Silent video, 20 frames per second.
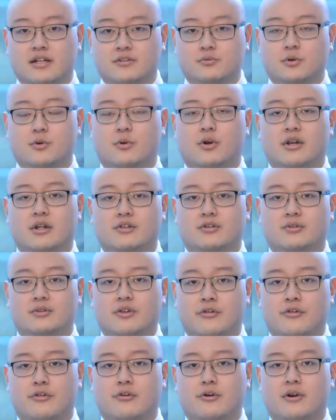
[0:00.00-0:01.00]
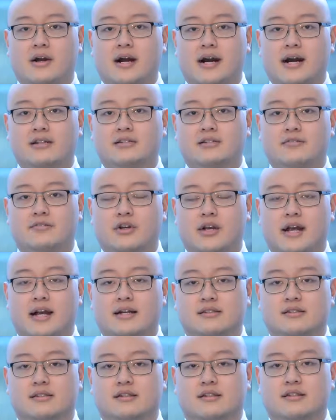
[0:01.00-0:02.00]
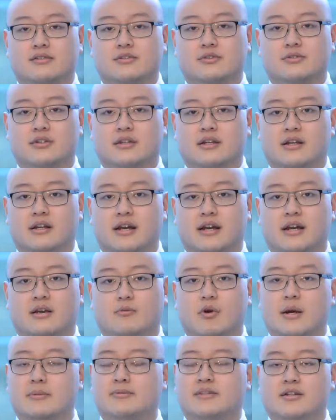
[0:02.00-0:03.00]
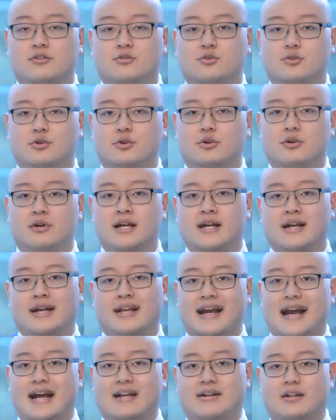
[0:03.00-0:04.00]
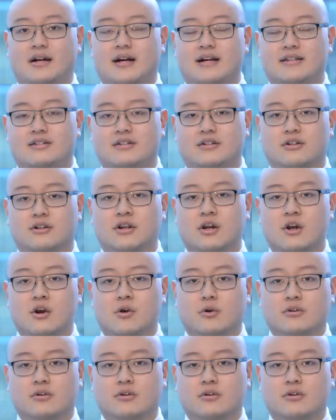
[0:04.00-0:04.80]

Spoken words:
that's what you want to do. The third highest converting asset is using a website tool, an analyzer,